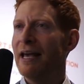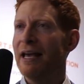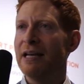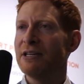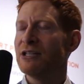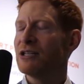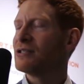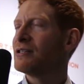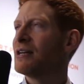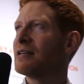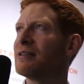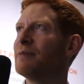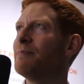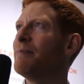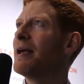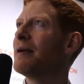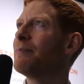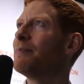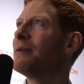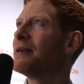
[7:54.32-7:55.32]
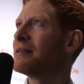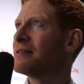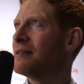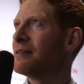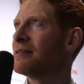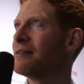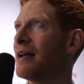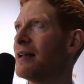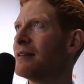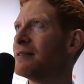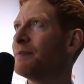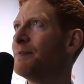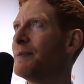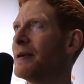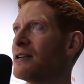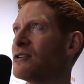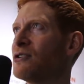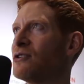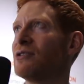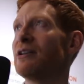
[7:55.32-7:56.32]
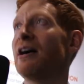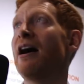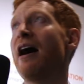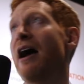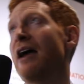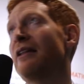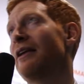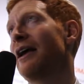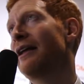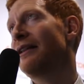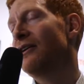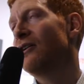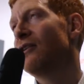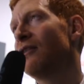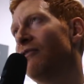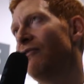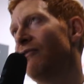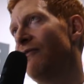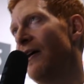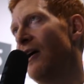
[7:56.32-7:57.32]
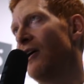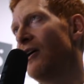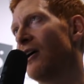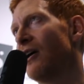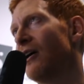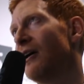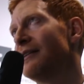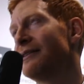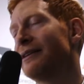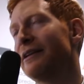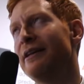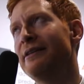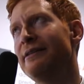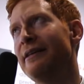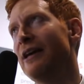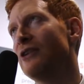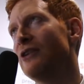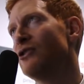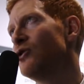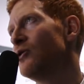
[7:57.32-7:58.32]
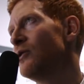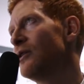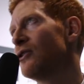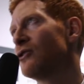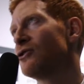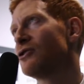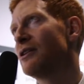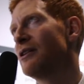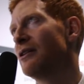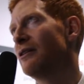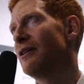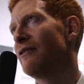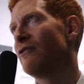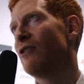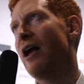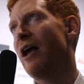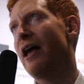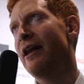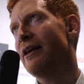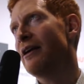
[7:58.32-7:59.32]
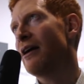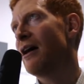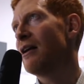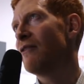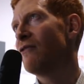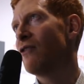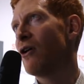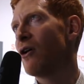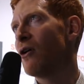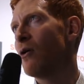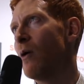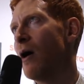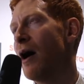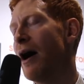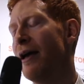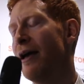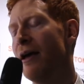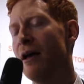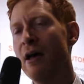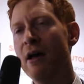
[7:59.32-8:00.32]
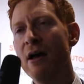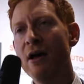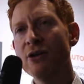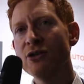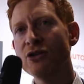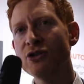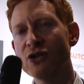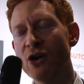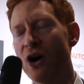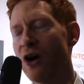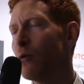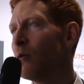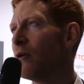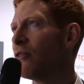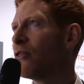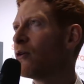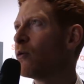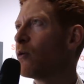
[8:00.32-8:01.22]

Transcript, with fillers: It just doesn't make business sense because there's a high likelihood of failure. It's going to take 2 years to deliver any kind of ROI. Start with